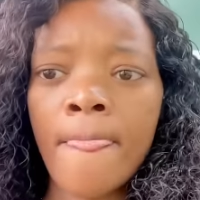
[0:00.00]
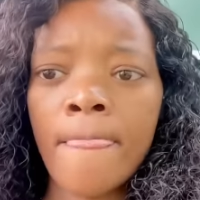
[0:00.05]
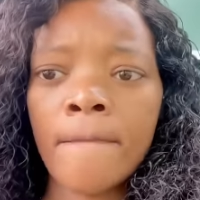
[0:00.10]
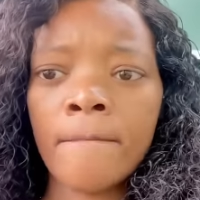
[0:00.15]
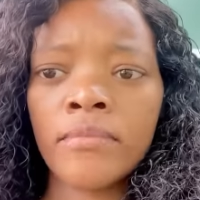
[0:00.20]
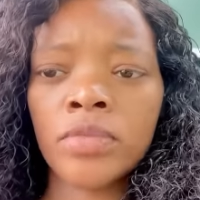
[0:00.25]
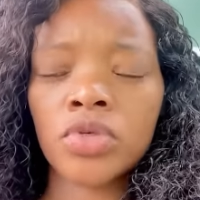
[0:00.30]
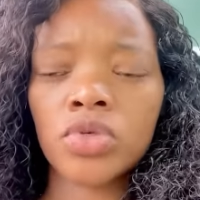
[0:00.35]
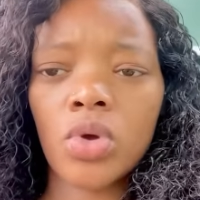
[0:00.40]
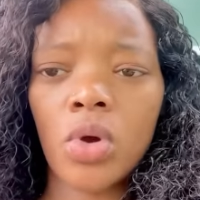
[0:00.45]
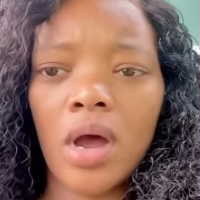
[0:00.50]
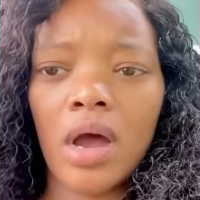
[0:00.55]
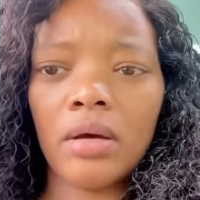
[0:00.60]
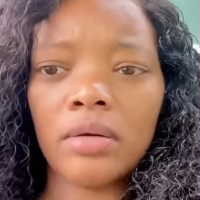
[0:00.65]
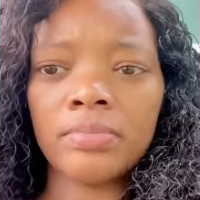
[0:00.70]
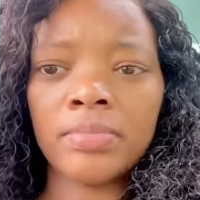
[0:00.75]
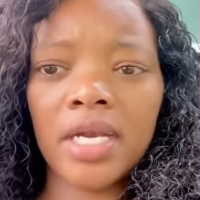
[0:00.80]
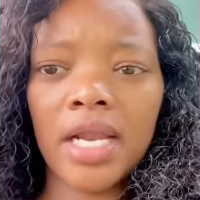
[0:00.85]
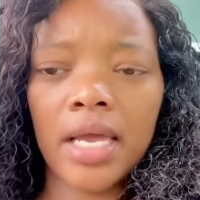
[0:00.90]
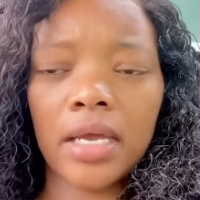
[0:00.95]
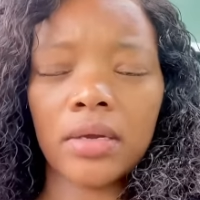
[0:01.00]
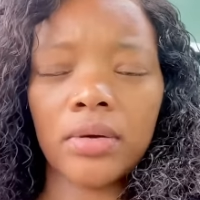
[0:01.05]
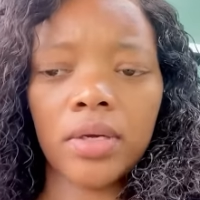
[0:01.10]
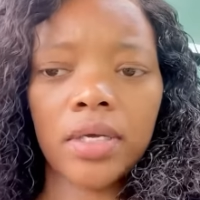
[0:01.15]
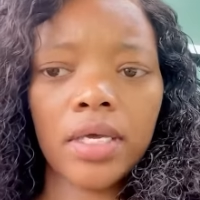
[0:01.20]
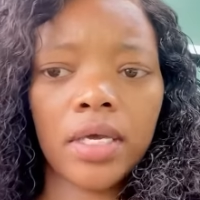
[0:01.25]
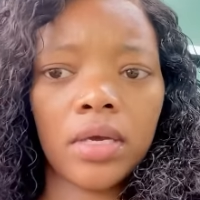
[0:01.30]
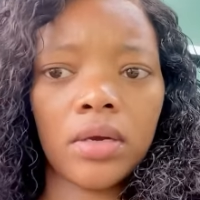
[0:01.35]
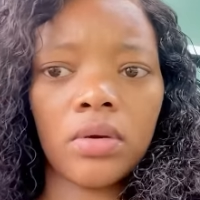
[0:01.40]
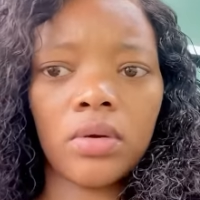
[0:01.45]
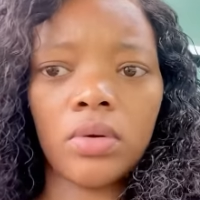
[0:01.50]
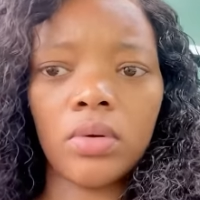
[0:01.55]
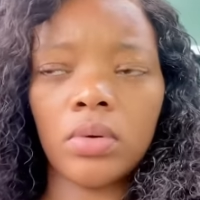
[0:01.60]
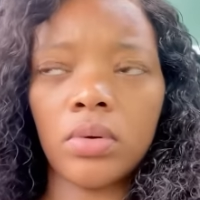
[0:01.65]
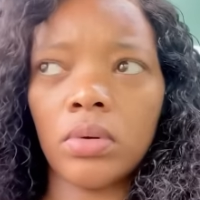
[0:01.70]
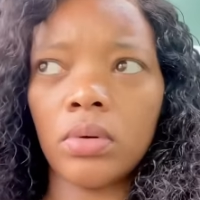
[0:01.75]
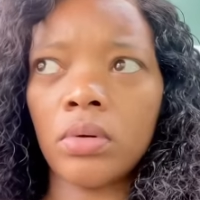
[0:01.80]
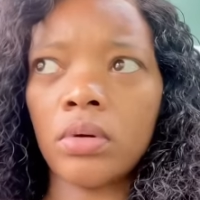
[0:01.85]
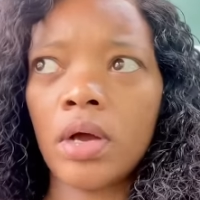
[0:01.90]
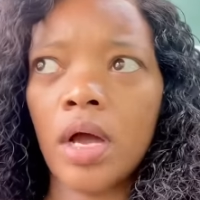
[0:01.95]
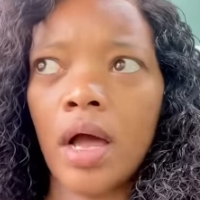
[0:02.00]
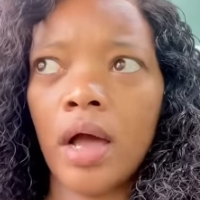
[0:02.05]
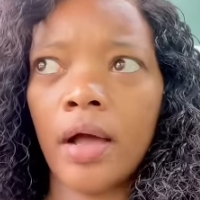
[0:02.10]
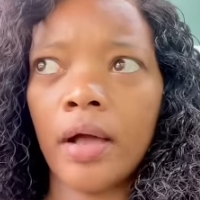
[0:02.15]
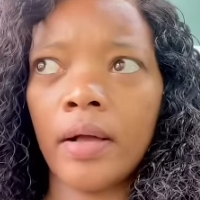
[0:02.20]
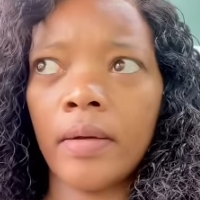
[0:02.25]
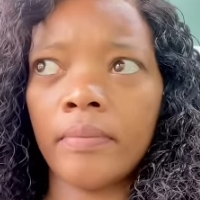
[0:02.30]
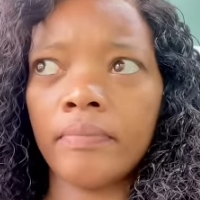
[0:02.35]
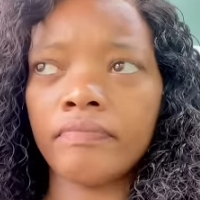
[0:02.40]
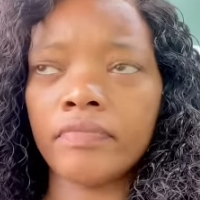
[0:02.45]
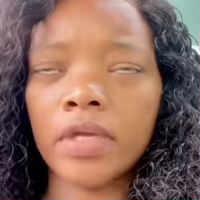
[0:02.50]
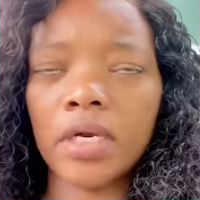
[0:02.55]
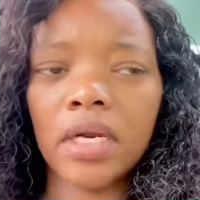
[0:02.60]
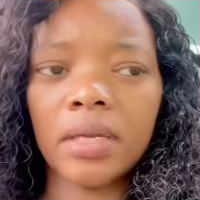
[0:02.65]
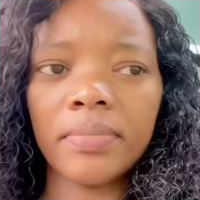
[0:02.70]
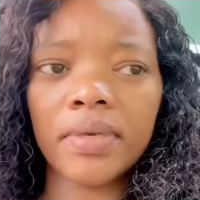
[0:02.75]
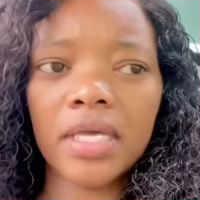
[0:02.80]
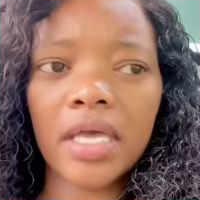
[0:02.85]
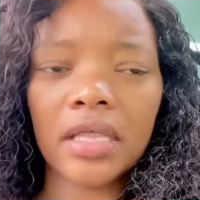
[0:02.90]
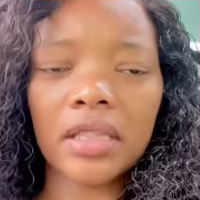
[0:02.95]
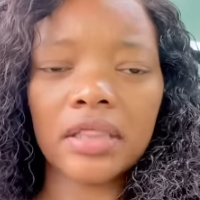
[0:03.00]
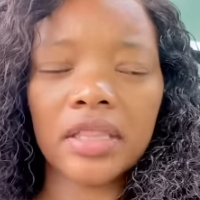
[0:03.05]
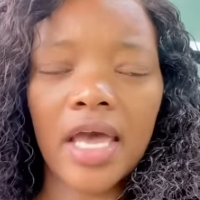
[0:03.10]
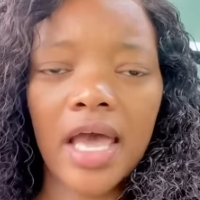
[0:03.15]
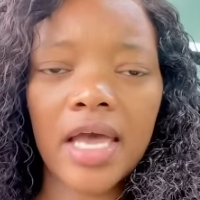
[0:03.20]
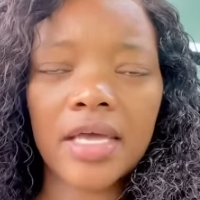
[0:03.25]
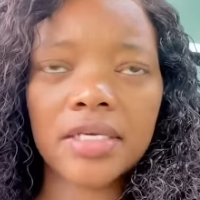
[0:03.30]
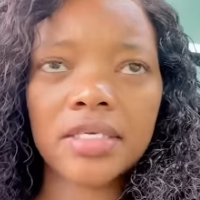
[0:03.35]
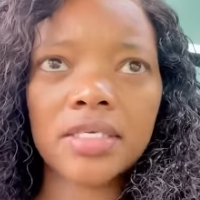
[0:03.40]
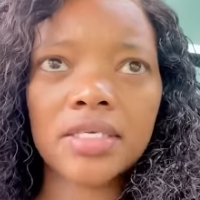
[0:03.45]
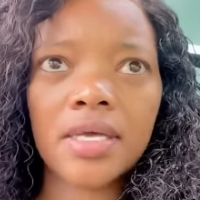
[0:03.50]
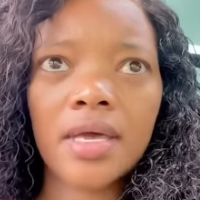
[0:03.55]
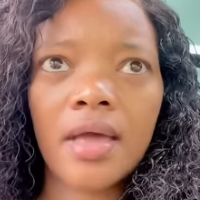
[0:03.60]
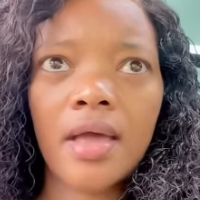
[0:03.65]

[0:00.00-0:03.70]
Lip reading: So I'm like, okay, cool. Let me get that.